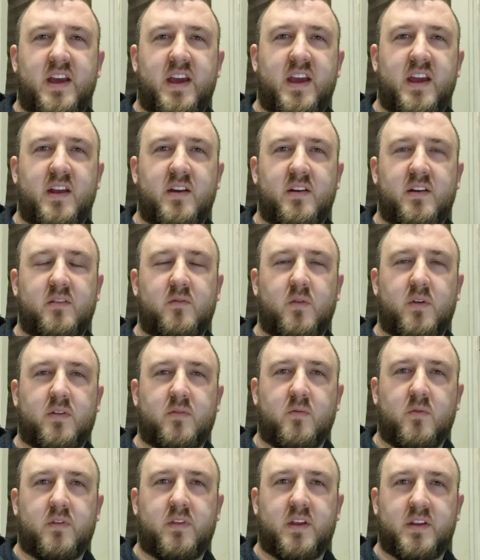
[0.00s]
And
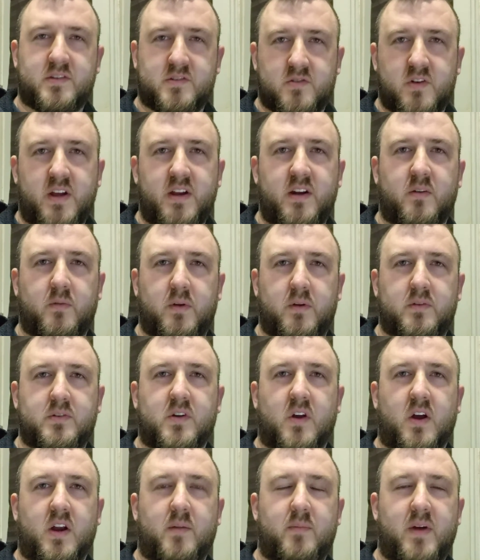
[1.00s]
with this trainer, we were
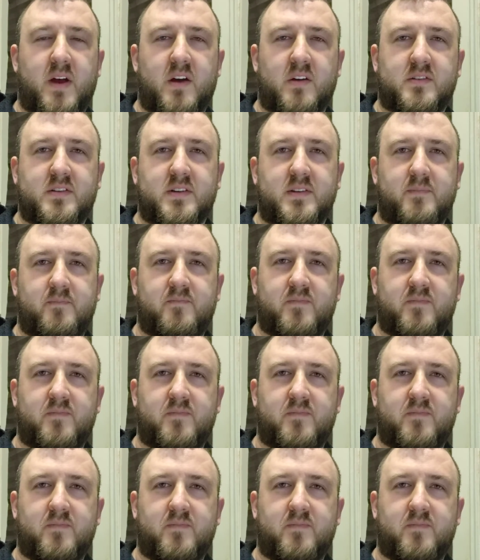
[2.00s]
talking about